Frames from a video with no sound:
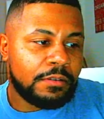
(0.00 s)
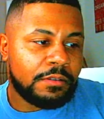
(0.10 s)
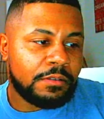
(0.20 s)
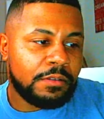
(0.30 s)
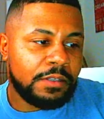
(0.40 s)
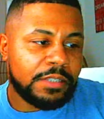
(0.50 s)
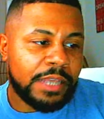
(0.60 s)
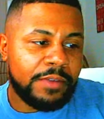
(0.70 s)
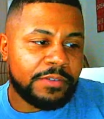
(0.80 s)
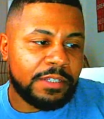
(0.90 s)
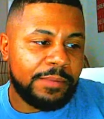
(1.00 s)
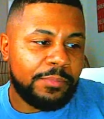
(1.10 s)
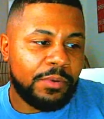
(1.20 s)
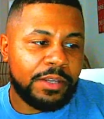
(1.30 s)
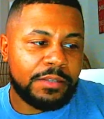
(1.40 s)
he's averaging
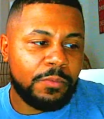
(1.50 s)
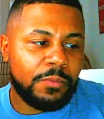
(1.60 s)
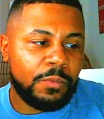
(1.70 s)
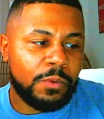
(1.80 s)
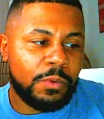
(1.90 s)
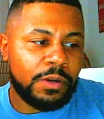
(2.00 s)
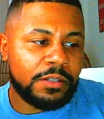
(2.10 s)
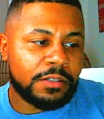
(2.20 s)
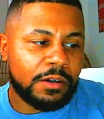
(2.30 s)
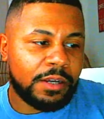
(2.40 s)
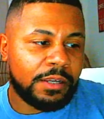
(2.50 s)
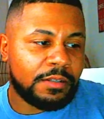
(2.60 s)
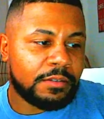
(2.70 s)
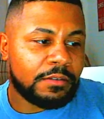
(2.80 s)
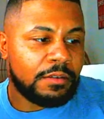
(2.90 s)
10.1
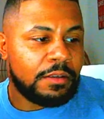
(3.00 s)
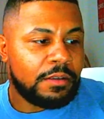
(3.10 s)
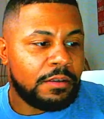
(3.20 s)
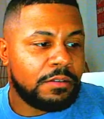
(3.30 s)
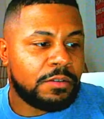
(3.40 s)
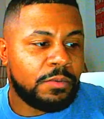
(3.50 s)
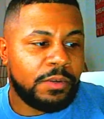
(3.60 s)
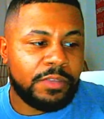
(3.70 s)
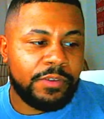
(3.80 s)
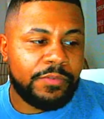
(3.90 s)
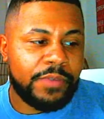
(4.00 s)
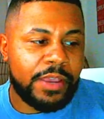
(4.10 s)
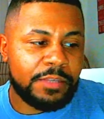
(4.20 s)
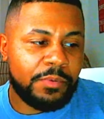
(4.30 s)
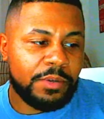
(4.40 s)
targets, 23 fantasy
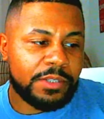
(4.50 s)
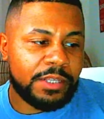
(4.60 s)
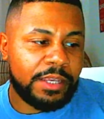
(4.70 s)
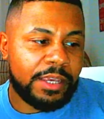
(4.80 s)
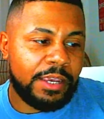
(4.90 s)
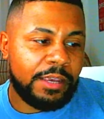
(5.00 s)
points a game,